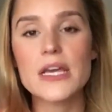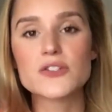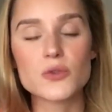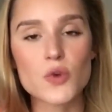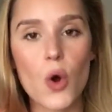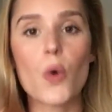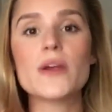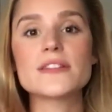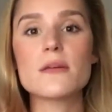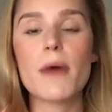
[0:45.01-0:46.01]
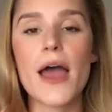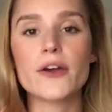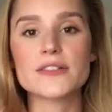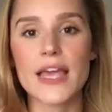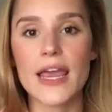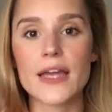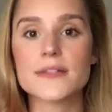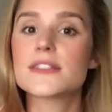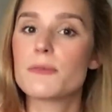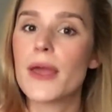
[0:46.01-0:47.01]
So it's always in the buyer's
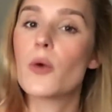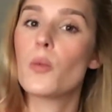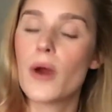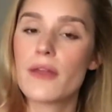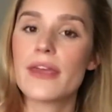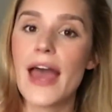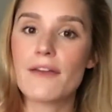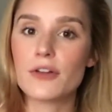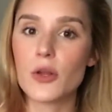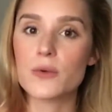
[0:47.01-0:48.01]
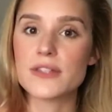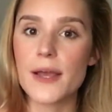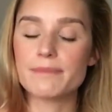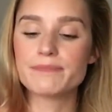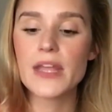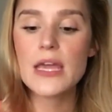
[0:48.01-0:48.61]
hands to pick where they have closing.